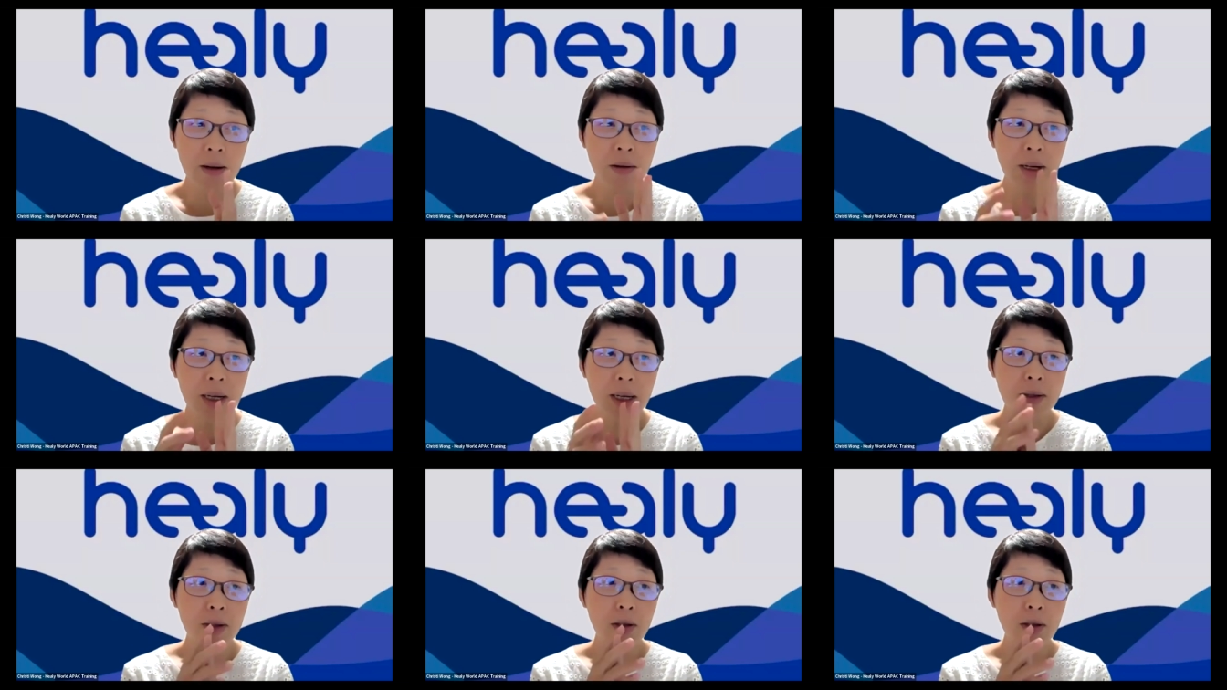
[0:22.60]

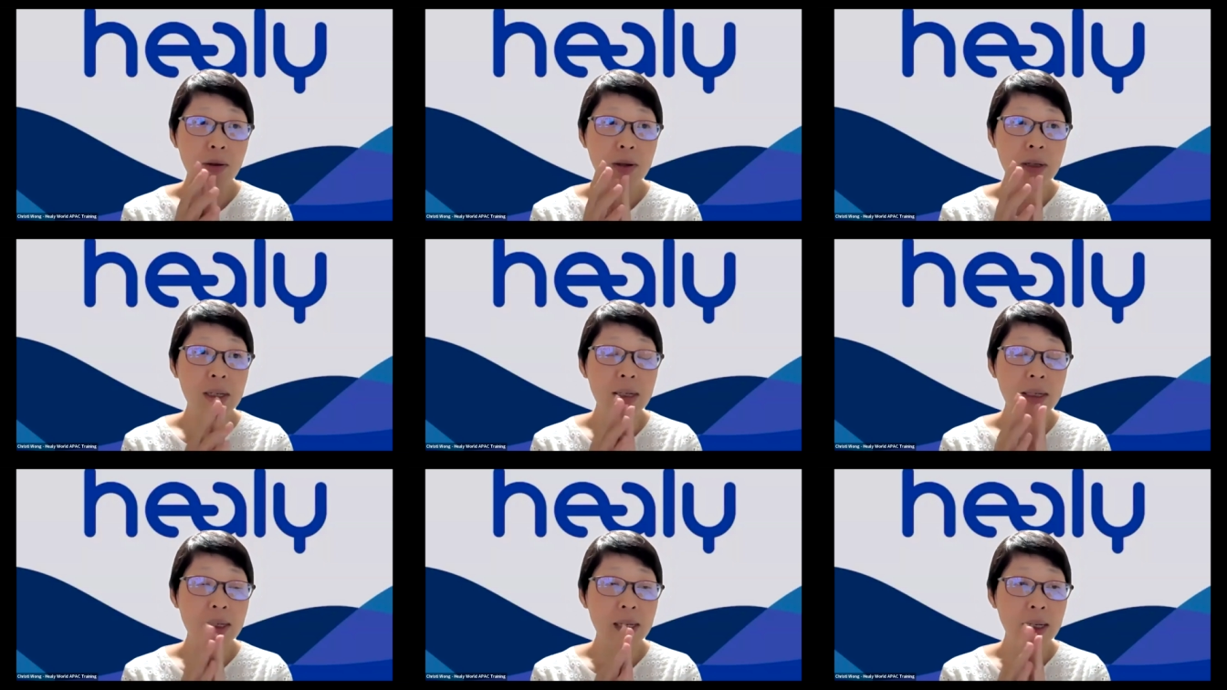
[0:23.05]
Okay, so
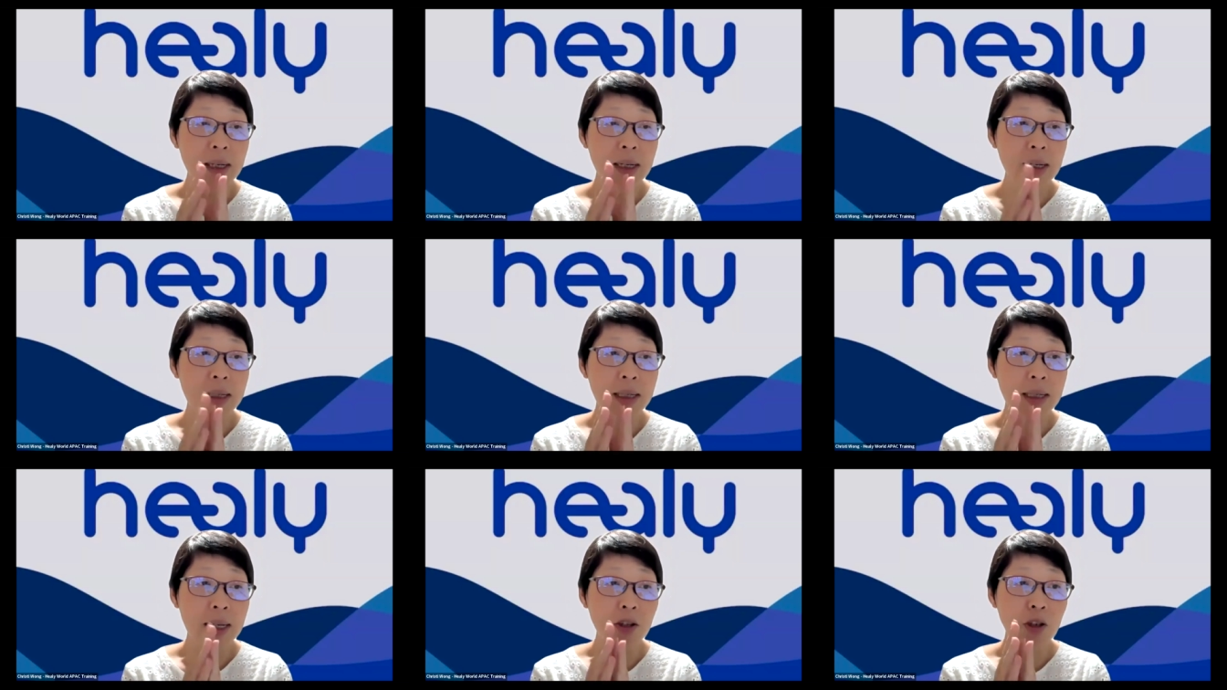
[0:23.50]
this
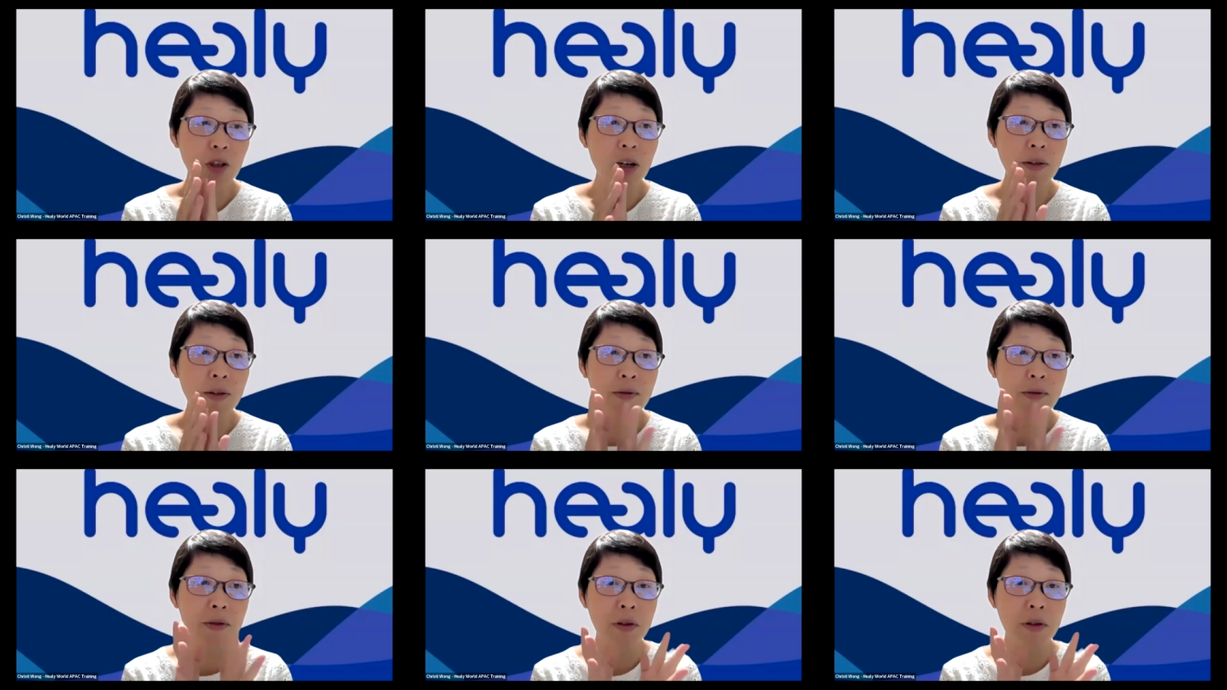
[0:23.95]
is
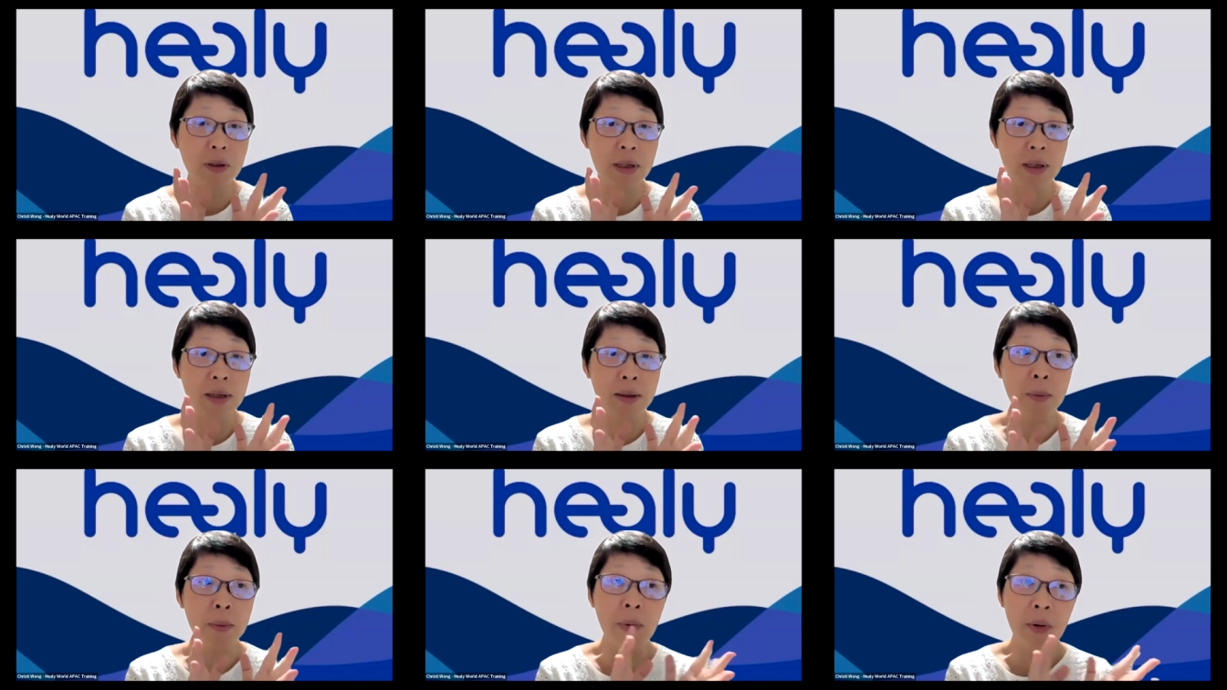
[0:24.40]
actually for
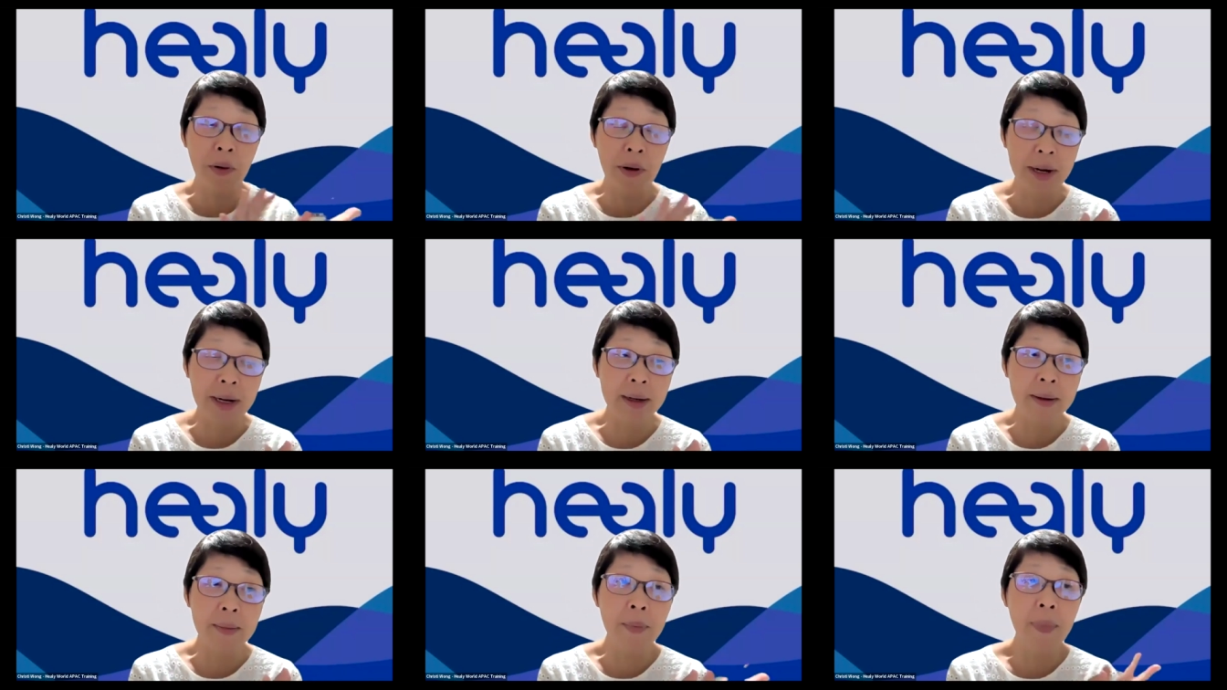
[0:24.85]
the
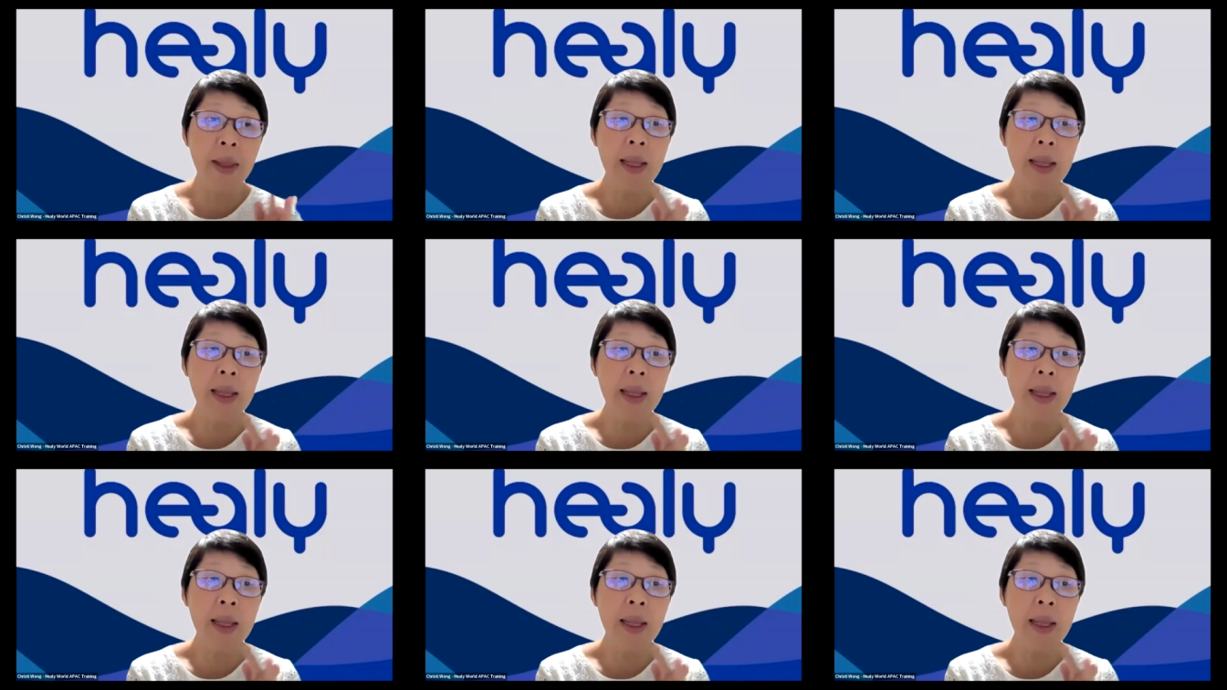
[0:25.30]
brain.